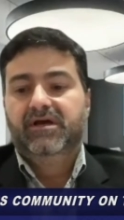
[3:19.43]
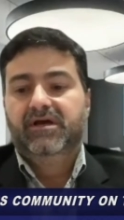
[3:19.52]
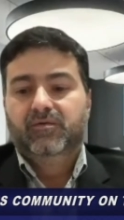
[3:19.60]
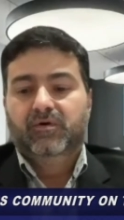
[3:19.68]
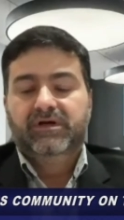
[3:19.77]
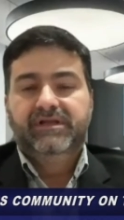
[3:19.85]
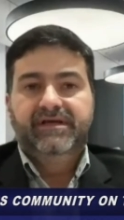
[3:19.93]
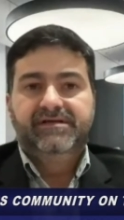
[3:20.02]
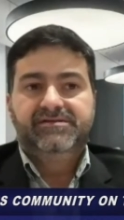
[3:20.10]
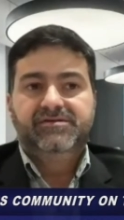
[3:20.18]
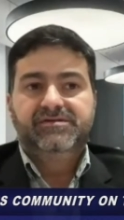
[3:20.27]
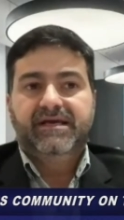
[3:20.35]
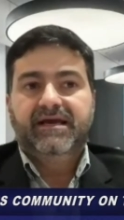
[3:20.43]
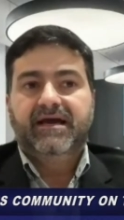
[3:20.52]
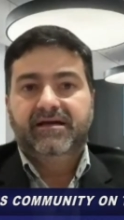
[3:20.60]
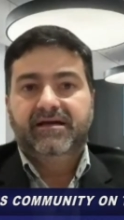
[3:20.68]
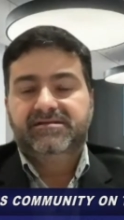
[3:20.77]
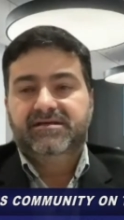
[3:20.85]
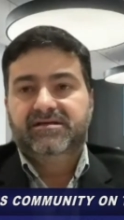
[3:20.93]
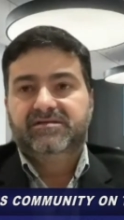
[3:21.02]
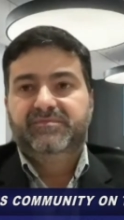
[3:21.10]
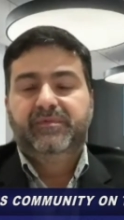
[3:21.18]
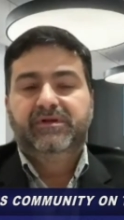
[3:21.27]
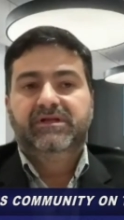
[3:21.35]
one of the issues I can see is
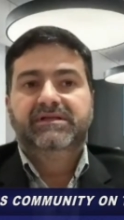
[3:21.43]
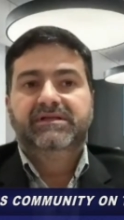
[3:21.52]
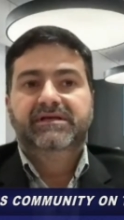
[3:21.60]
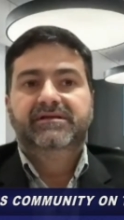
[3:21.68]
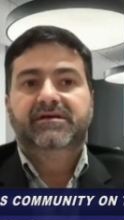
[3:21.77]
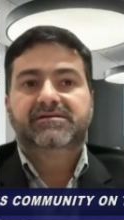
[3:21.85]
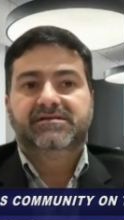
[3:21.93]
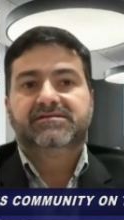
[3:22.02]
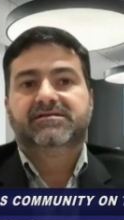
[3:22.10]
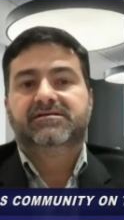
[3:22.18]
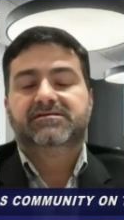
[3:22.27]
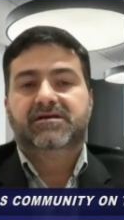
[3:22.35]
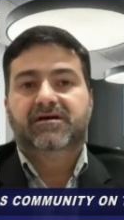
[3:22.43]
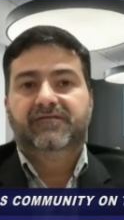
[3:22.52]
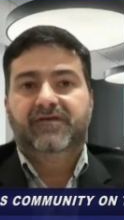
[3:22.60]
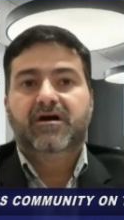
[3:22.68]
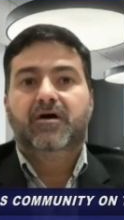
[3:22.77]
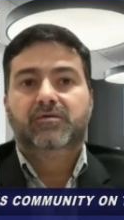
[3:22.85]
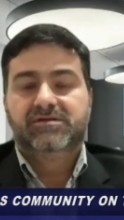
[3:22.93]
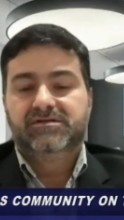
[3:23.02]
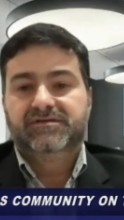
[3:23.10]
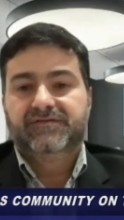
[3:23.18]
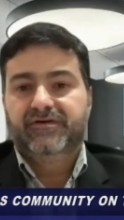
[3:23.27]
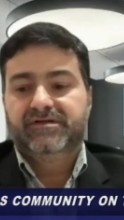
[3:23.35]
people that need the assistance of
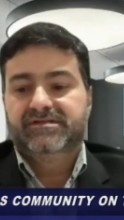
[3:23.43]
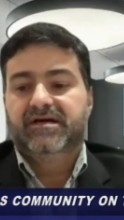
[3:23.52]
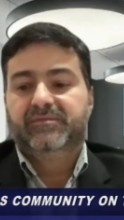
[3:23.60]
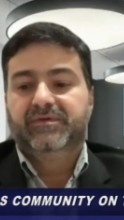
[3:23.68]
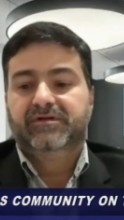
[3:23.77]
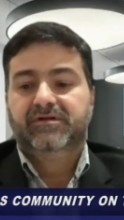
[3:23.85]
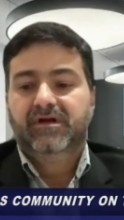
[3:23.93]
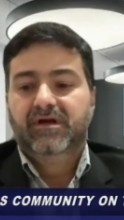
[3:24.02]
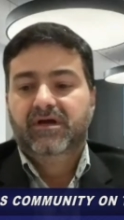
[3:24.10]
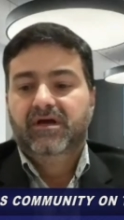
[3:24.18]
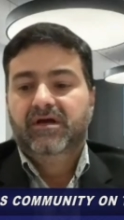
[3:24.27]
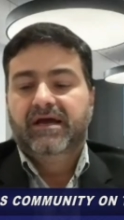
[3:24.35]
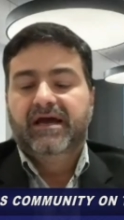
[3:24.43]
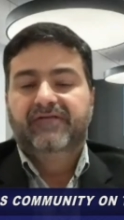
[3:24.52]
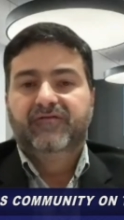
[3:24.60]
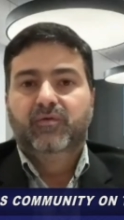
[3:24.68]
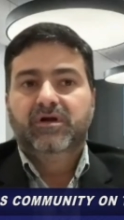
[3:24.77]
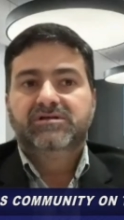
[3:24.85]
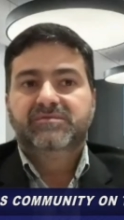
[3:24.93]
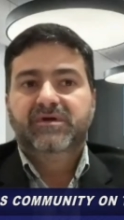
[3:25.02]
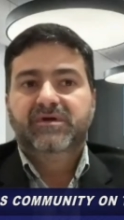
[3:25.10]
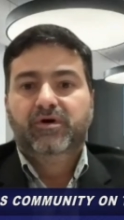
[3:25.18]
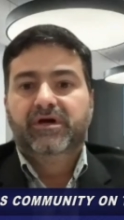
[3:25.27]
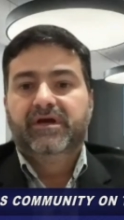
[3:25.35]
accountants, for example. Everyone has been
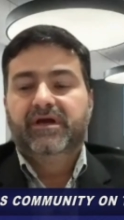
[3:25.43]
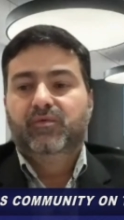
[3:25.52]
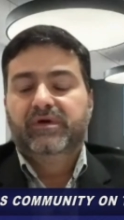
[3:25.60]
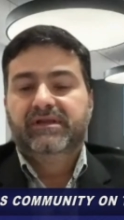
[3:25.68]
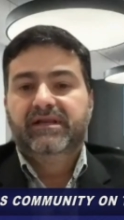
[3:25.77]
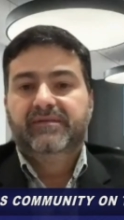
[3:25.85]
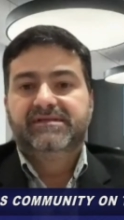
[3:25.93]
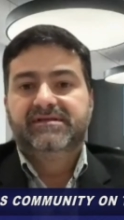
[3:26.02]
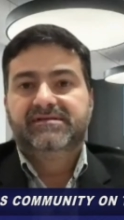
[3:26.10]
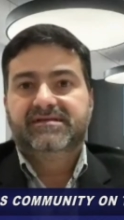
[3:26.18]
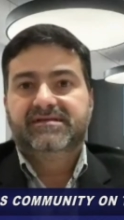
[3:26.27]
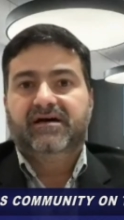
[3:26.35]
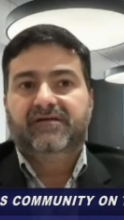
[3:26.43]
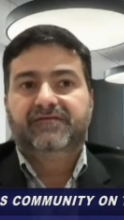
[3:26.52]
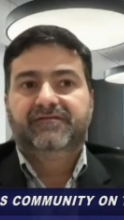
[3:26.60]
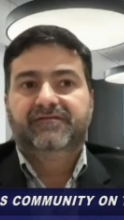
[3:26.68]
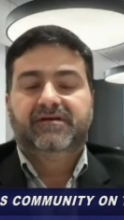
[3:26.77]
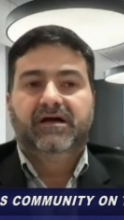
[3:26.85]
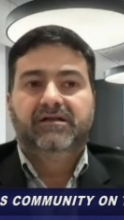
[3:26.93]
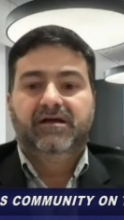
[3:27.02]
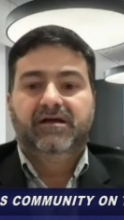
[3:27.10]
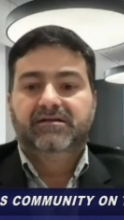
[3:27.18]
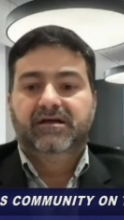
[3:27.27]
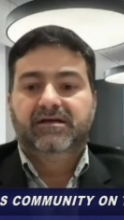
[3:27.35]
working with limited staff and,
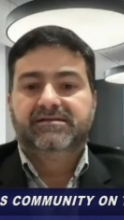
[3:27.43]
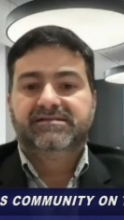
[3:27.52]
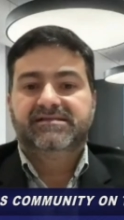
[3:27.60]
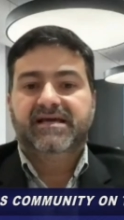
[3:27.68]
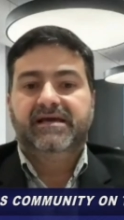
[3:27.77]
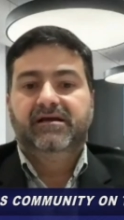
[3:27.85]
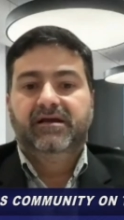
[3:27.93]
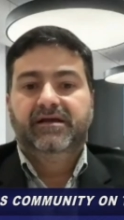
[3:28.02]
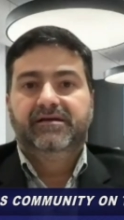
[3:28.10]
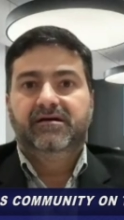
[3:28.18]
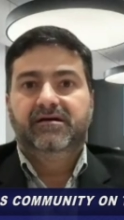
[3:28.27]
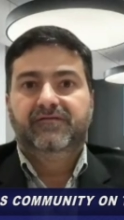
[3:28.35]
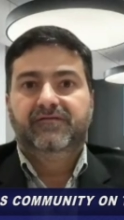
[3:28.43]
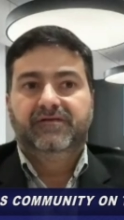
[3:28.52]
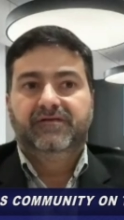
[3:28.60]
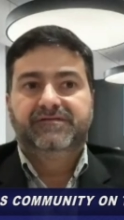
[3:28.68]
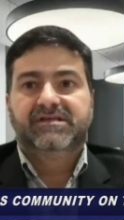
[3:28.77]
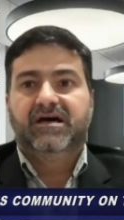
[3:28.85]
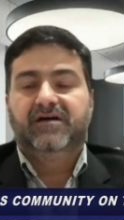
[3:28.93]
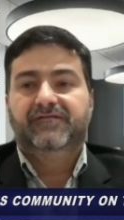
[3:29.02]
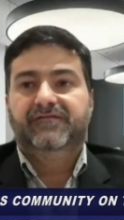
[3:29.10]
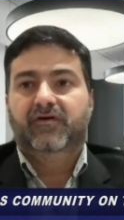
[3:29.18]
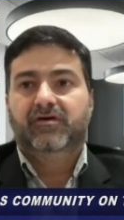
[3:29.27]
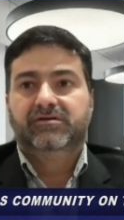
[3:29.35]
and, and cycling of, of staff
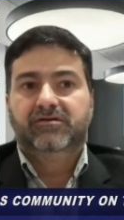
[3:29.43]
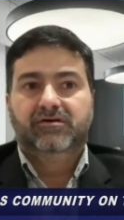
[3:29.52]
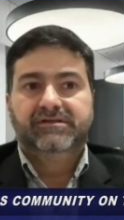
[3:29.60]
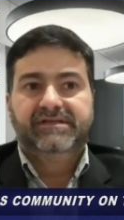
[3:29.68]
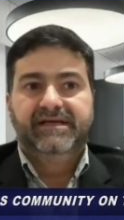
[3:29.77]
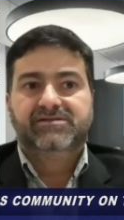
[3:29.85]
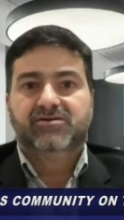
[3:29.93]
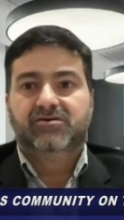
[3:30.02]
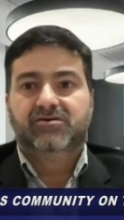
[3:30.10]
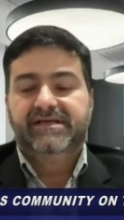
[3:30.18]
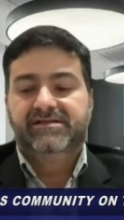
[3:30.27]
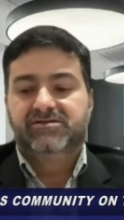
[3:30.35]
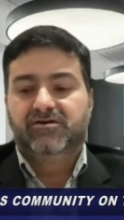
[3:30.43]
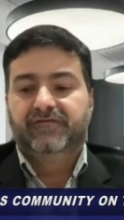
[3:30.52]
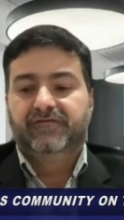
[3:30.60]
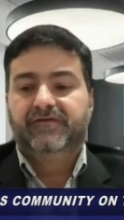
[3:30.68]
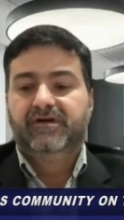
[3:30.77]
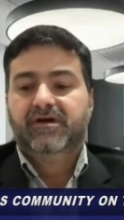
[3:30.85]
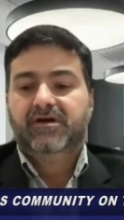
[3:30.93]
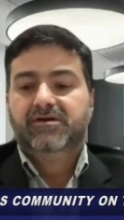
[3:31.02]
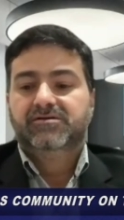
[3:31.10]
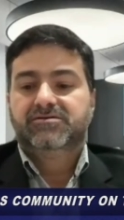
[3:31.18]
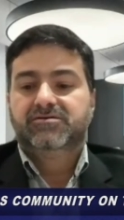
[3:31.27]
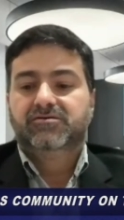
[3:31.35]
on, on days on, days off.
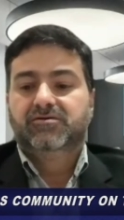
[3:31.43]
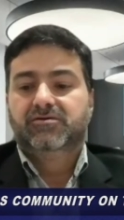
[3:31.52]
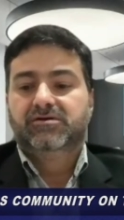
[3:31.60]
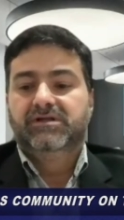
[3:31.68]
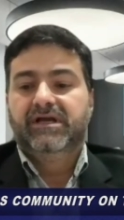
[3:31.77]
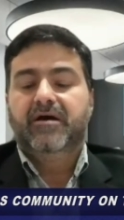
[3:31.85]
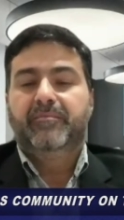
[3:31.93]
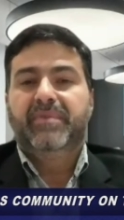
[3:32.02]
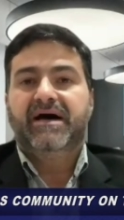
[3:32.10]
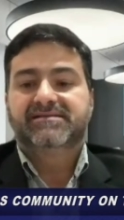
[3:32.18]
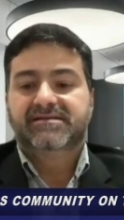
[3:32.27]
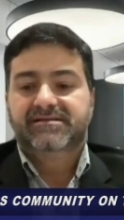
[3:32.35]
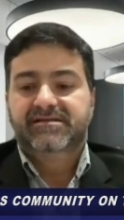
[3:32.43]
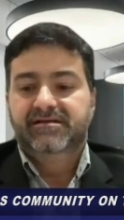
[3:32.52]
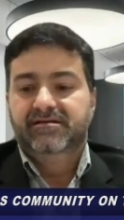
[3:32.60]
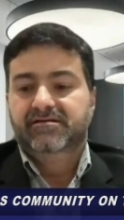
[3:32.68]
So the capacity